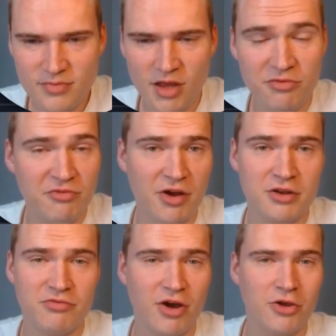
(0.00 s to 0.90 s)
If you found it
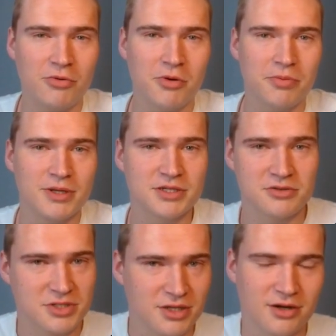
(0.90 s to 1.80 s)
valuable, please
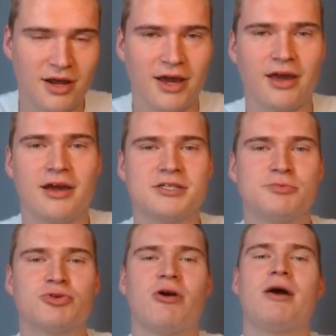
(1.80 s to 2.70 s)
consider liking and
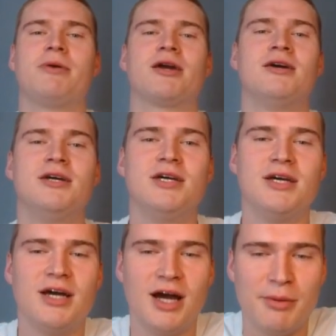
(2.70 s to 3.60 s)
subscribing.
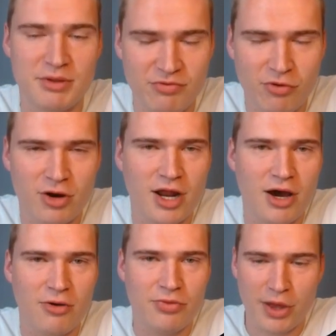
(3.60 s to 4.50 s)
Uh, but for
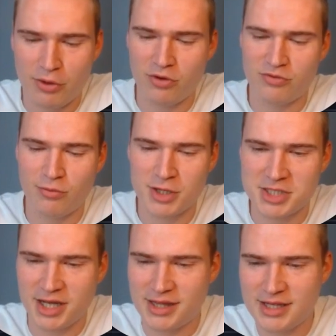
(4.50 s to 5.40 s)
now, thank you all for
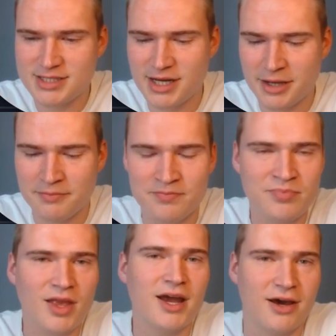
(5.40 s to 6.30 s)
watching and listening,
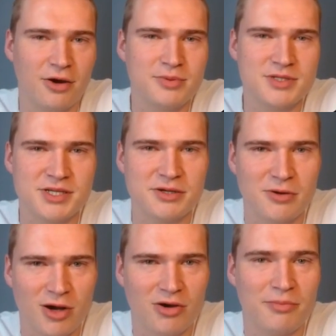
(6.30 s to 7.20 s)
and I hope to see you
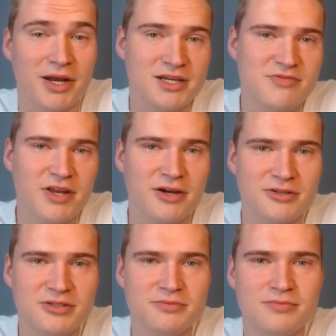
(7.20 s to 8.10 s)
all in my next videos.